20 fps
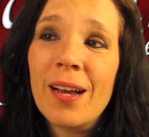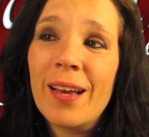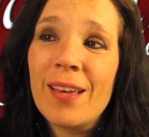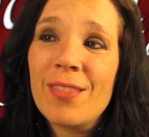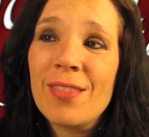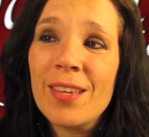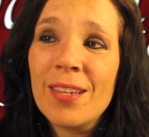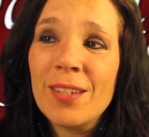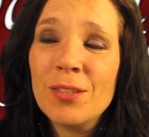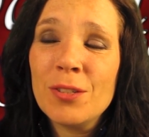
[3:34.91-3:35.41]
I
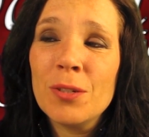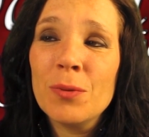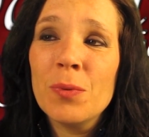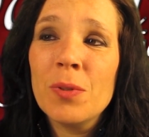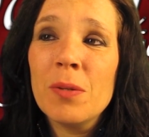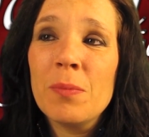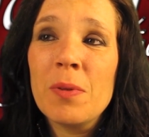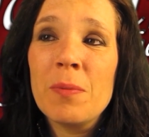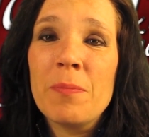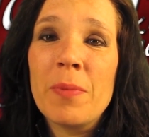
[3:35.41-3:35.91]
think she
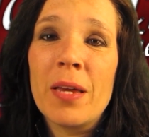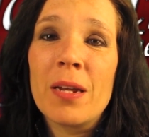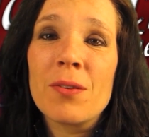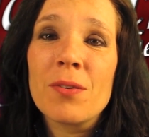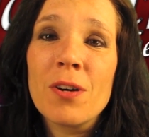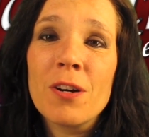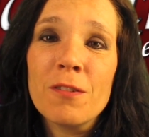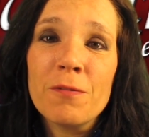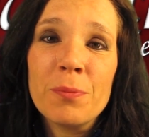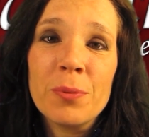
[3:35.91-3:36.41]
would have been better
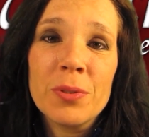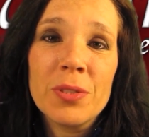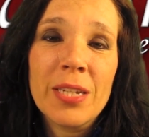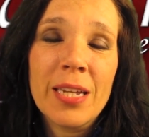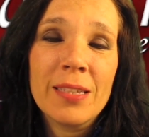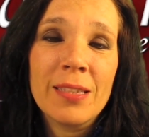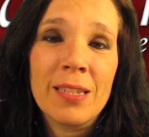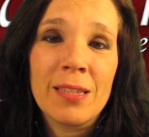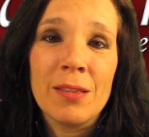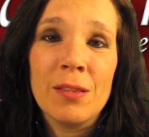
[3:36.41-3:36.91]
off
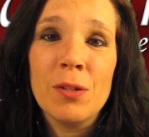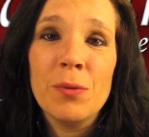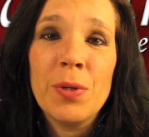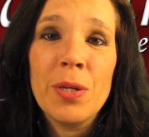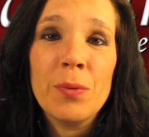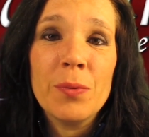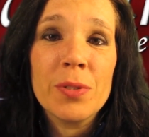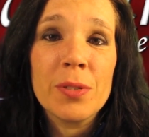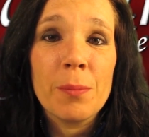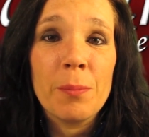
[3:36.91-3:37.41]
pretending
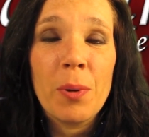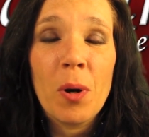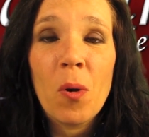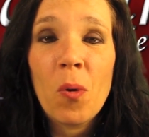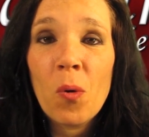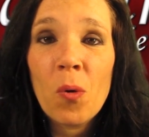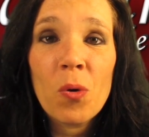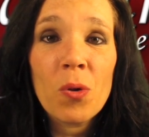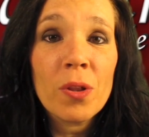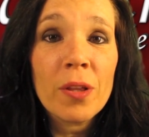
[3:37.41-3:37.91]
Louis was a
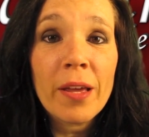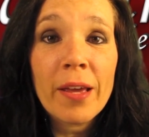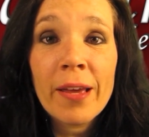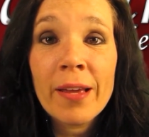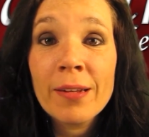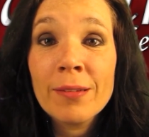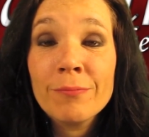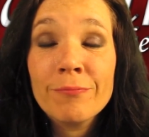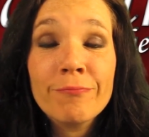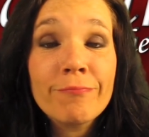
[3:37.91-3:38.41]
pole,
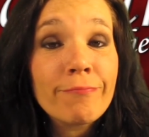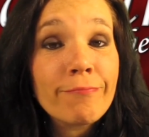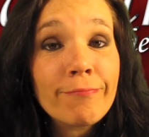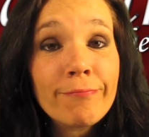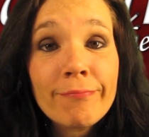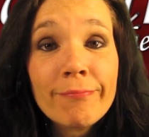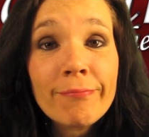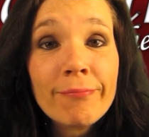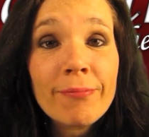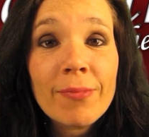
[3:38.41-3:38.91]
and
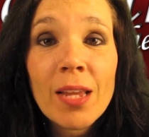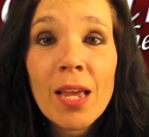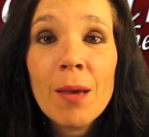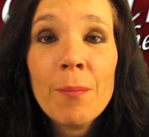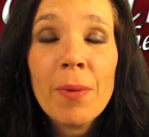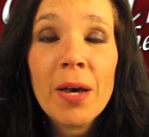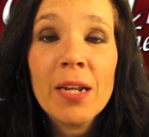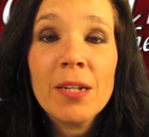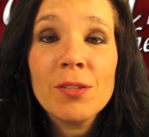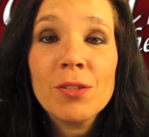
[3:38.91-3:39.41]

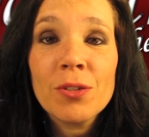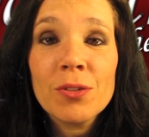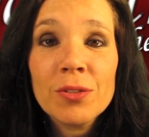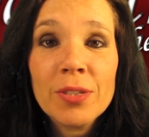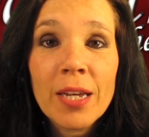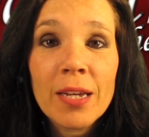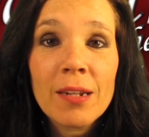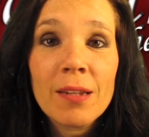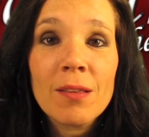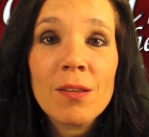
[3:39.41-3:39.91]
it might have
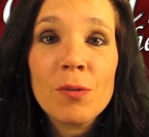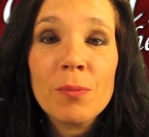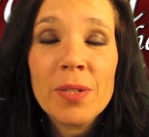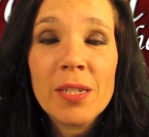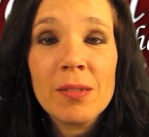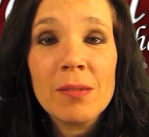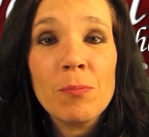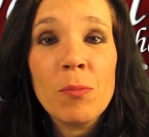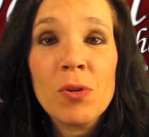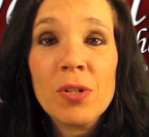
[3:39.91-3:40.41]
turned out a little
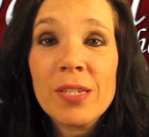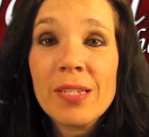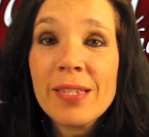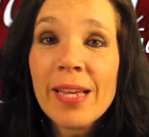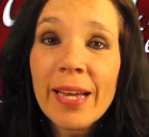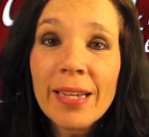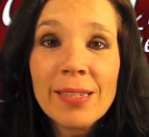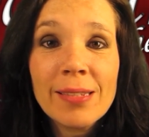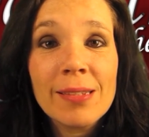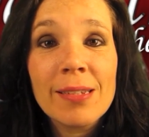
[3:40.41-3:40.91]
bit more
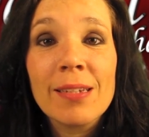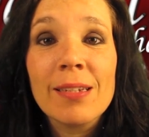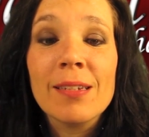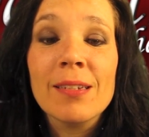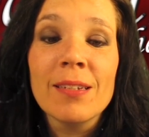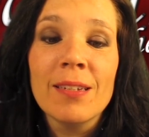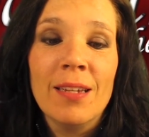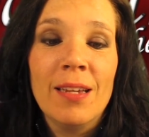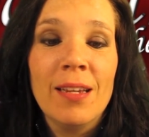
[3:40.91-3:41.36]
sexy.